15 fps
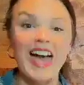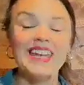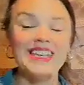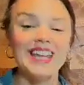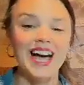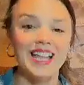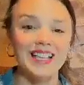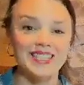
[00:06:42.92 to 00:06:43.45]

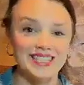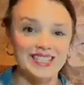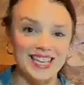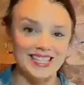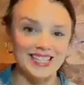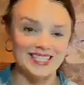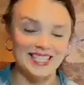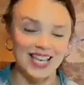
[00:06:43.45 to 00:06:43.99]
and not
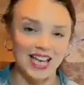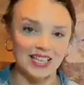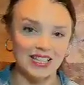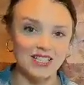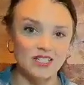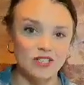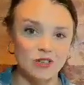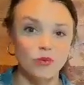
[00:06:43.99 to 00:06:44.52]
stay
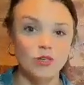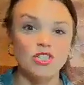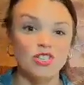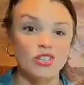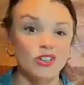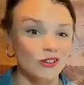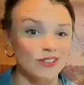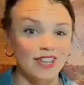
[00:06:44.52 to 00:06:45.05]
silent when
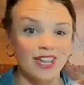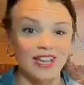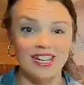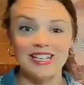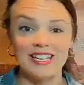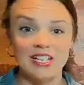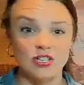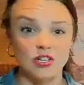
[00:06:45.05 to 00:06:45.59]
she heard that
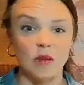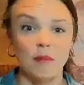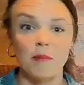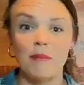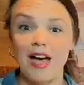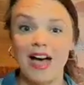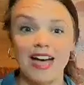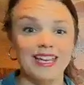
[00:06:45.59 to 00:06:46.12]

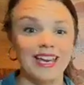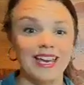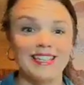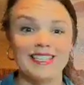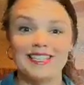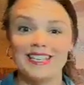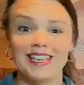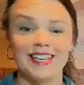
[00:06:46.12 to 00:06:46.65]
initial bad
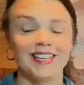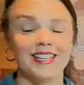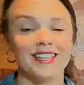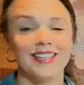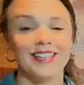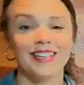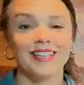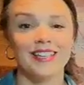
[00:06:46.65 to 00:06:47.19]
idea.
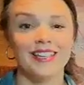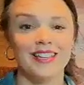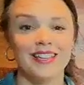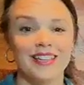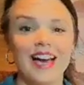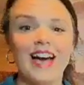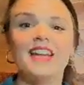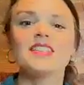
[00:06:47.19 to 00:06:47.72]

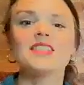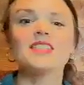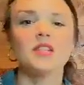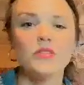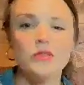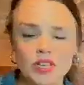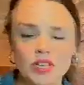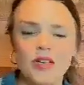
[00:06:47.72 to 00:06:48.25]
And a
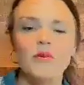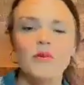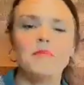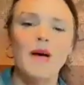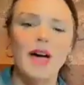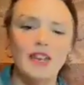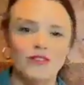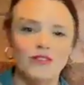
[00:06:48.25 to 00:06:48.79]
solution that
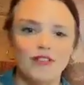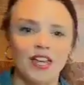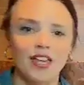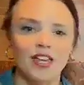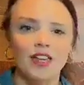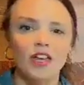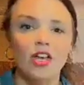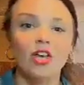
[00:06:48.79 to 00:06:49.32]
would
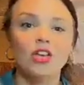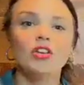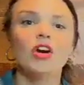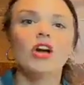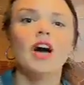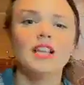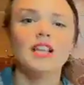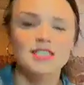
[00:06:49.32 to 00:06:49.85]
benefit
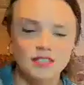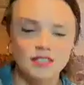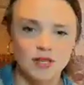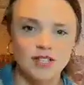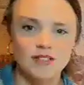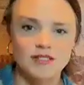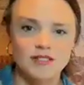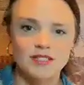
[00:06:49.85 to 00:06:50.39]
your
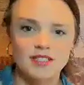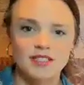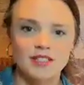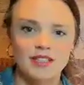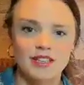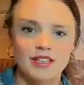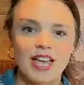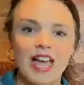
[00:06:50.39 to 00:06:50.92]
customers
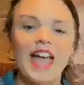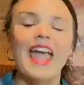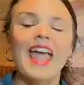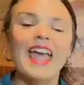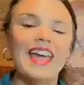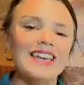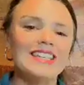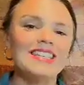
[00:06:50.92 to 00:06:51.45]

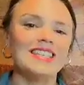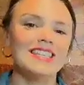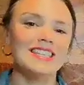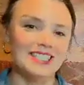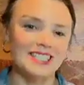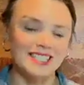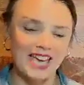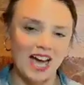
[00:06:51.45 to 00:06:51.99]
and
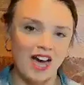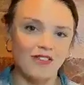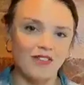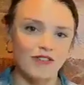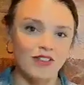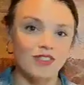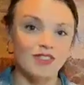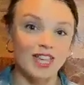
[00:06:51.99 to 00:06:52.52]
the
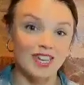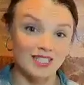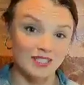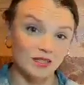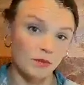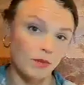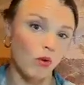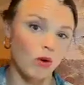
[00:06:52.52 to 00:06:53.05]
staff that
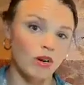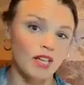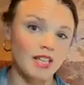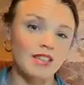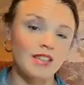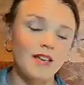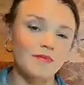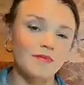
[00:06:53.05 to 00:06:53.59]
is
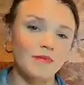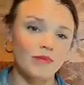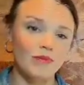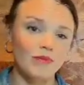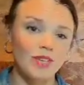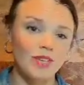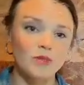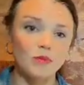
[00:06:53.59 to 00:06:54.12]
supporting them
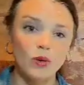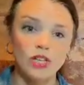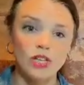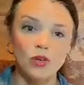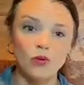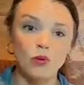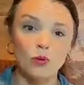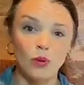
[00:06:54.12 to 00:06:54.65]
is what
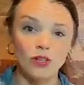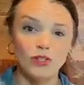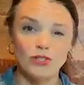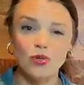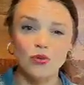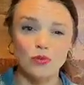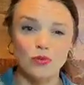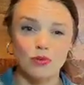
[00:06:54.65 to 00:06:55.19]
you would
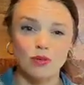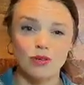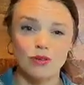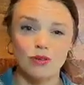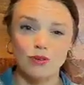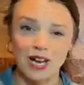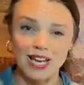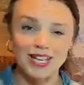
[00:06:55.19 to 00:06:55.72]
want too,
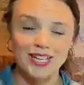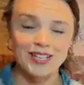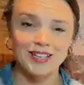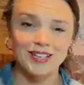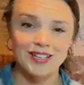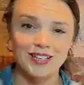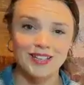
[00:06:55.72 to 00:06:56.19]
right?